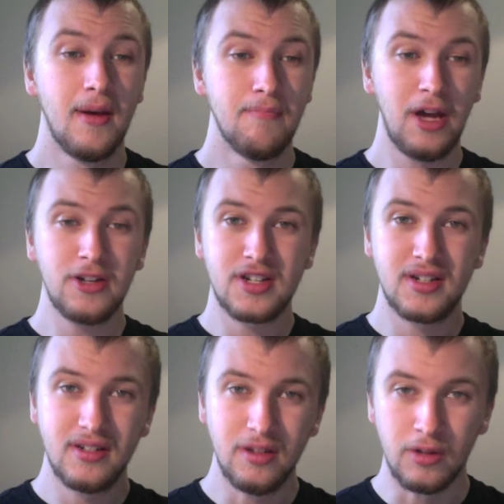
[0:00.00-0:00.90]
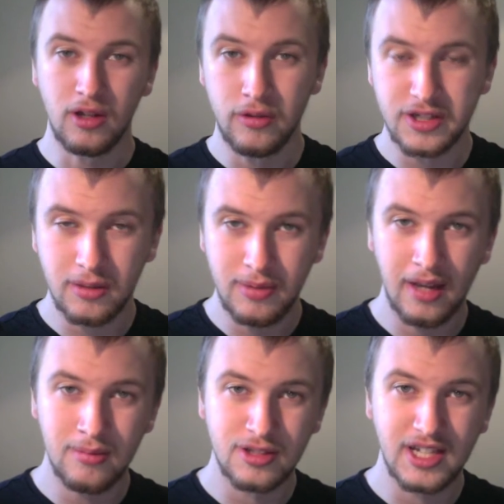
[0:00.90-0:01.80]
But you will also be
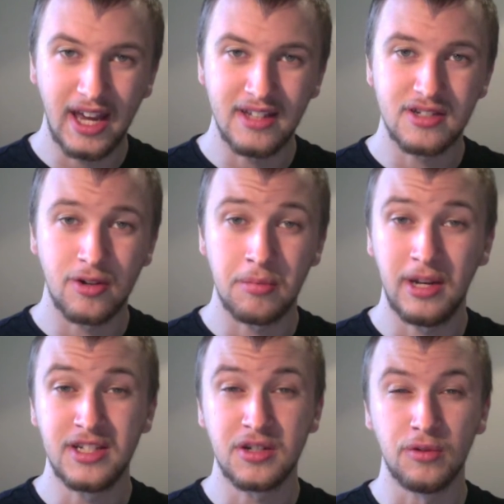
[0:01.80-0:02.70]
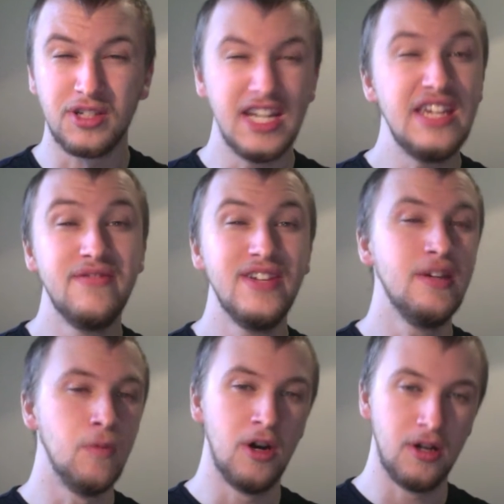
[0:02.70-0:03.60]
able to enter a place called
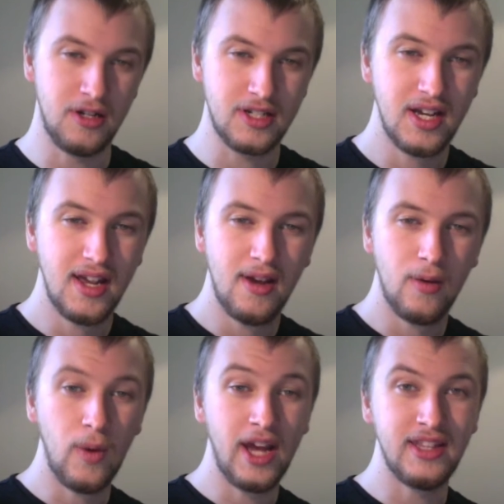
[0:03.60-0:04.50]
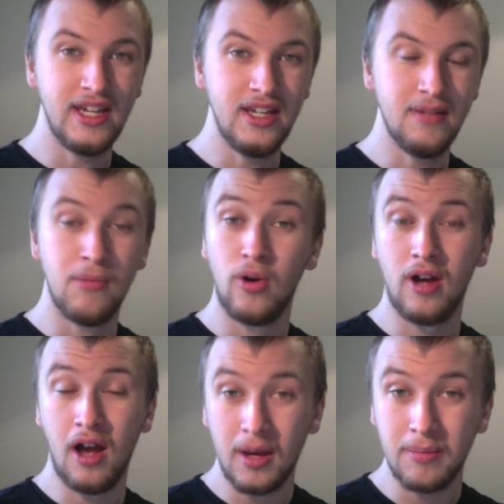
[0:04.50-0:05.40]
TV World, where the
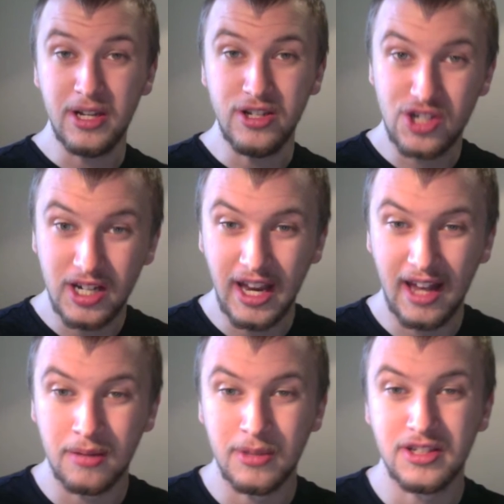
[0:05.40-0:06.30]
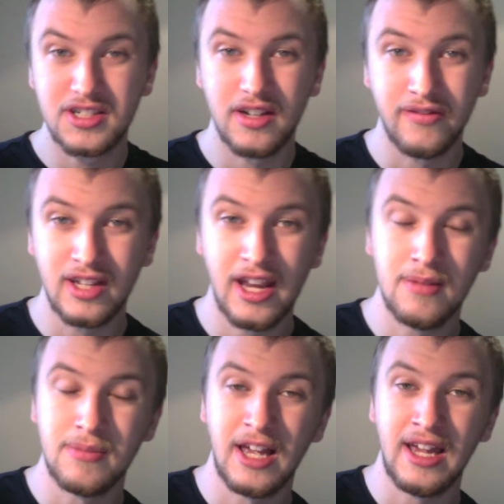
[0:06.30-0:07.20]
more RPG elements of the
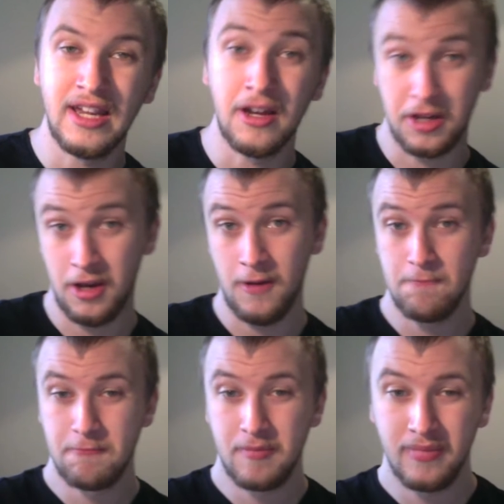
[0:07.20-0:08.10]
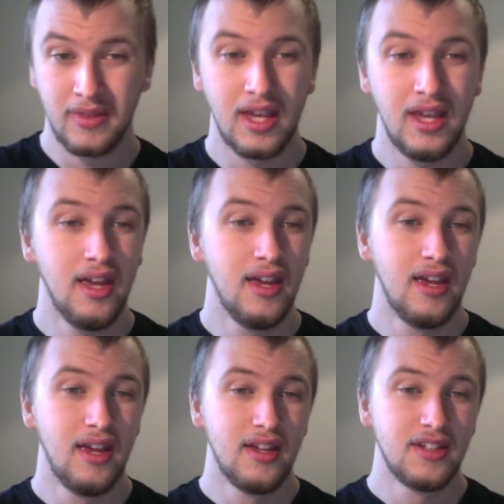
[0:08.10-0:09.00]
gameplay occur.
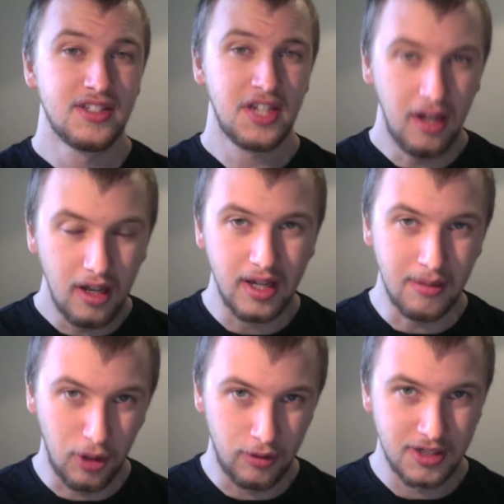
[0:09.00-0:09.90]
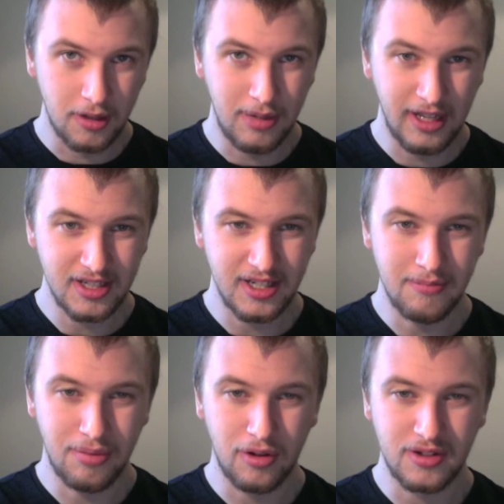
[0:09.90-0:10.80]
Time also plays an
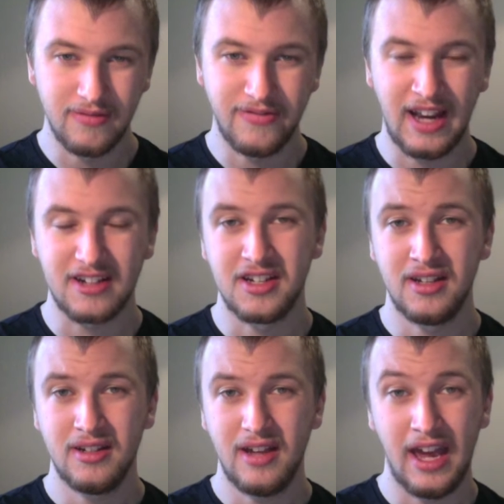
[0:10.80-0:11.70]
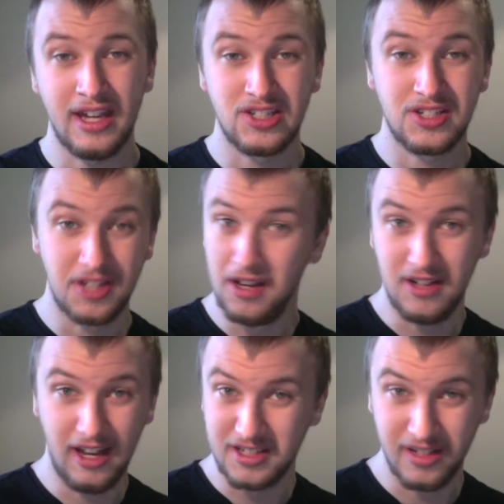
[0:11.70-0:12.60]
important factor, as
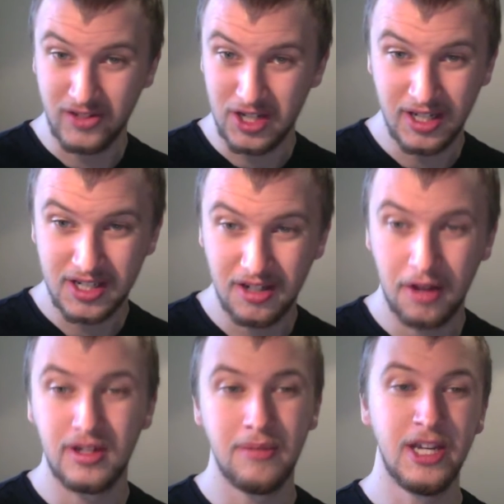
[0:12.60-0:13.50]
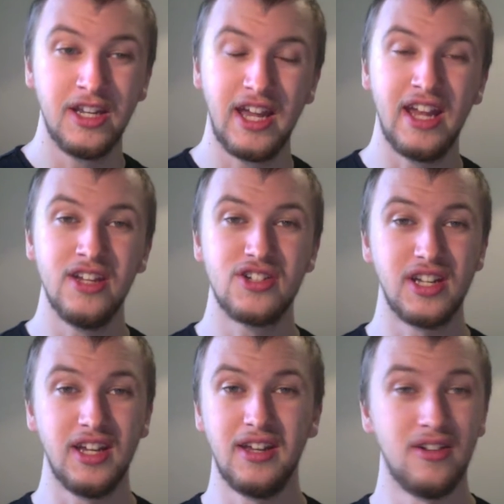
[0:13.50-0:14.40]
certain activities can only be
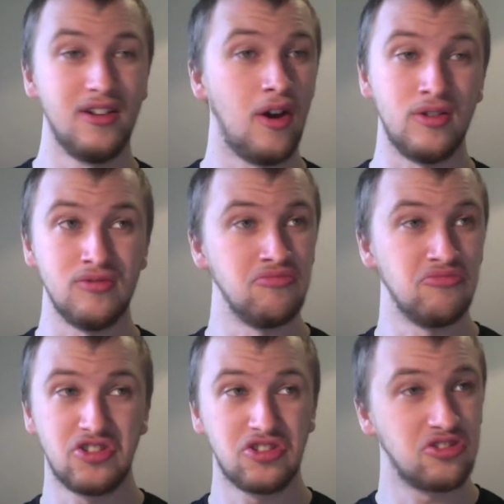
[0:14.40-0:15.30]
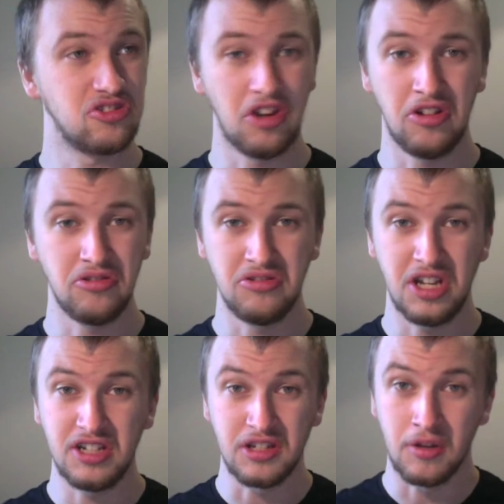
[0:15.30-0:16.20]
engaged on certain
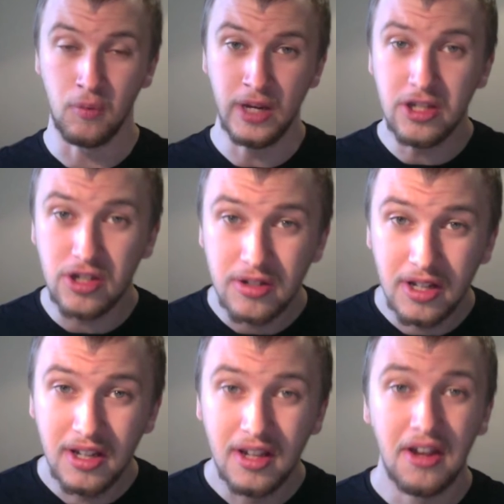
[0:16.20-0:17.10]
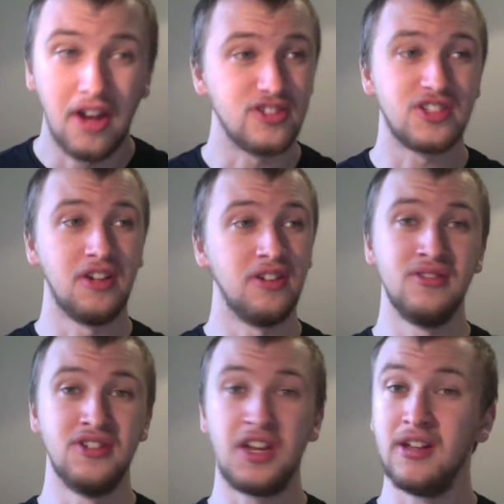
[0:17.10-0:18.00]
days of the week, at
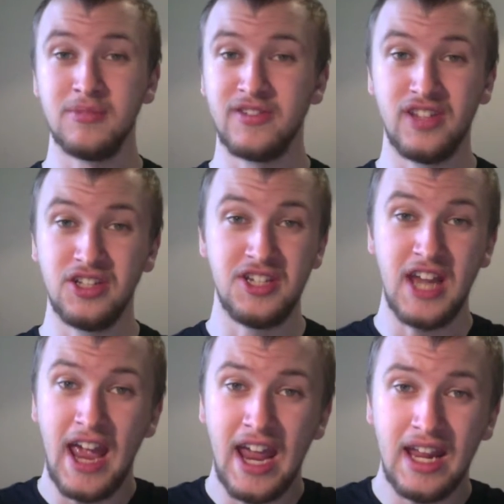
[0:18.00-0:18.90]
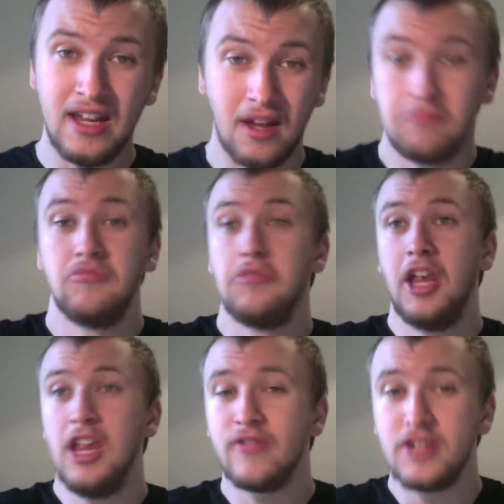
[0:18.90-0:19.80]
certain times of the day,
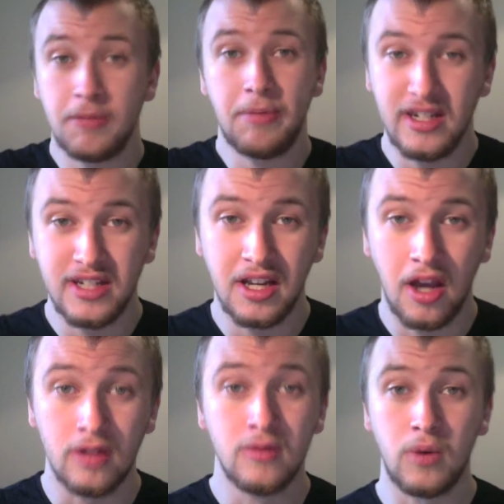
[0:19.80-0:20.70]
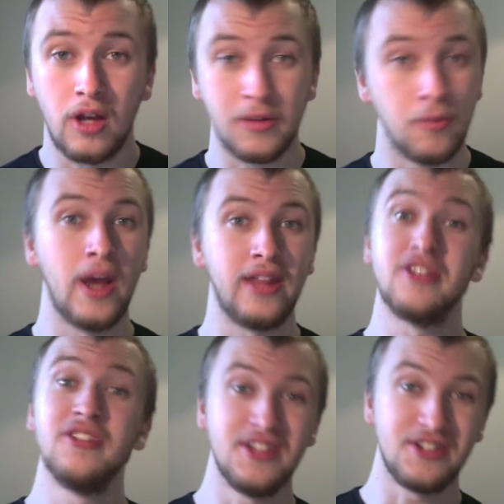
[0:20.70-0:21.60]
even depending on what the weather
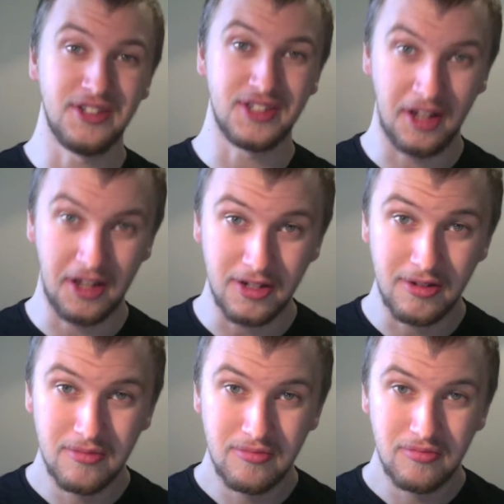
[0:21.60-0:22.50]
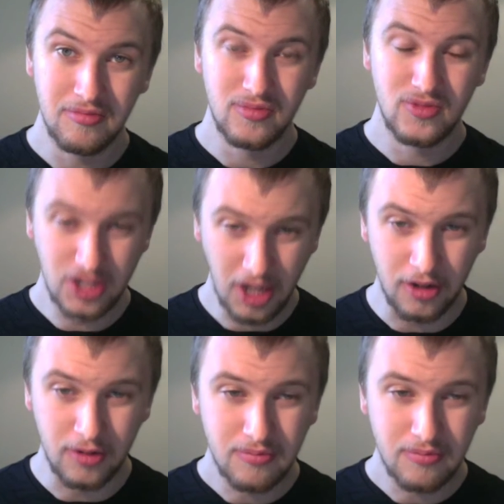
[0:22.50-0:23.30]
conditions are like. So,